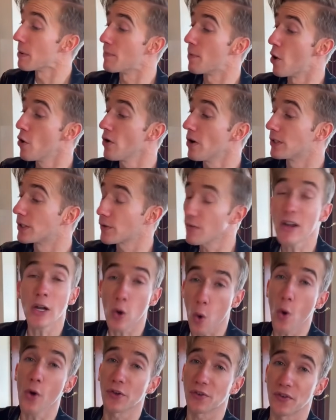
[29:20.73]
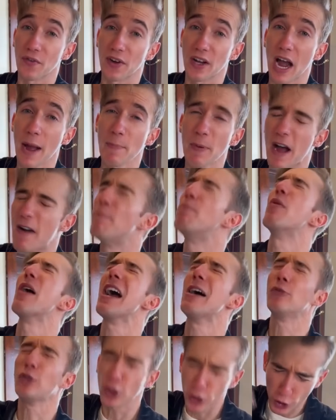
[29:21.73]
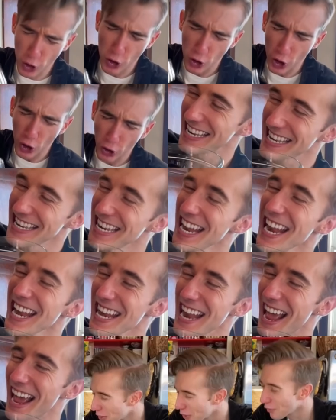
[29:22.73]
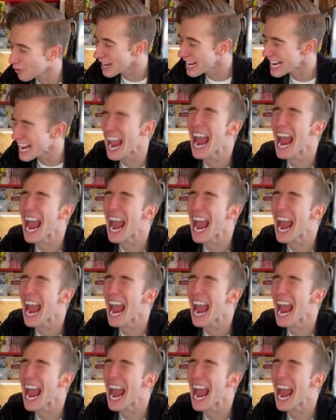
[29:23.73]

bowl goes 3/4 of a cup of brown sugar. 3